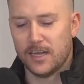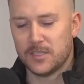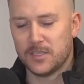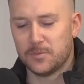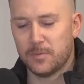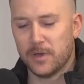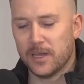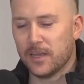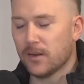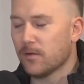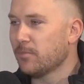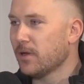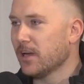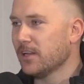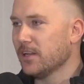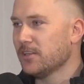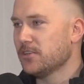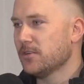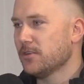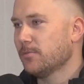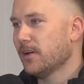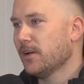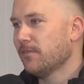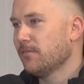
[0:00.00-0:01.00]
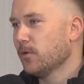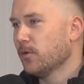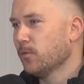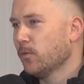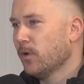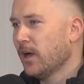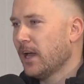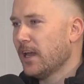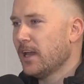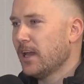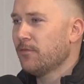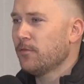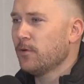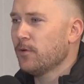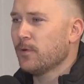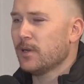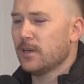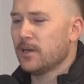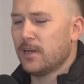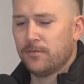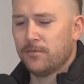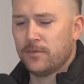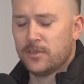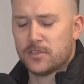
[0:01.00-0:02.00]
Hey, speaking of punching above your weight,
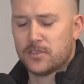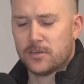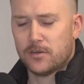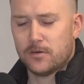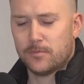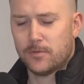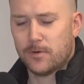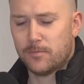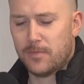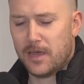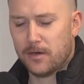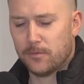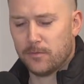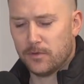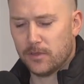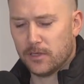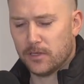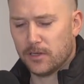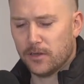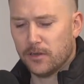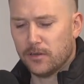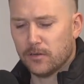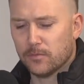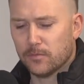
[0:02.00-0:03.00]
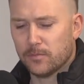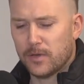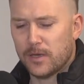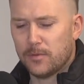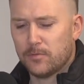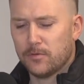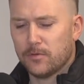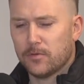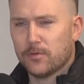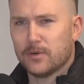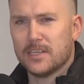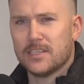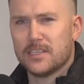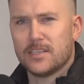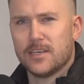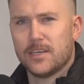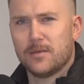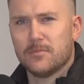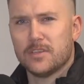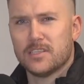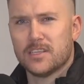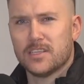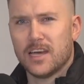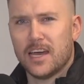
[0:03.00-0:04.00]
every time I'm out with a girl, people always
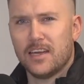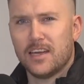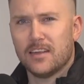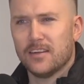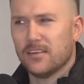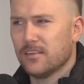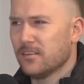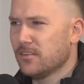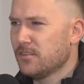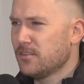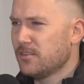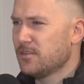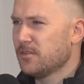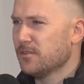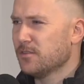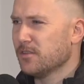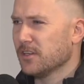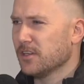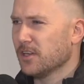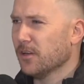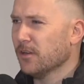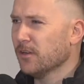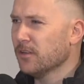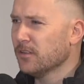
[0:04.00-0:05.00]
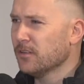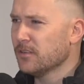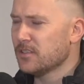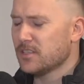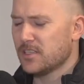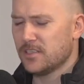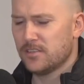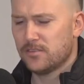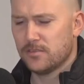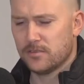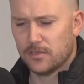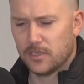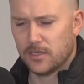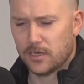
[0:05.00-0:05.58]
seem to say it to the girl. It's interesting.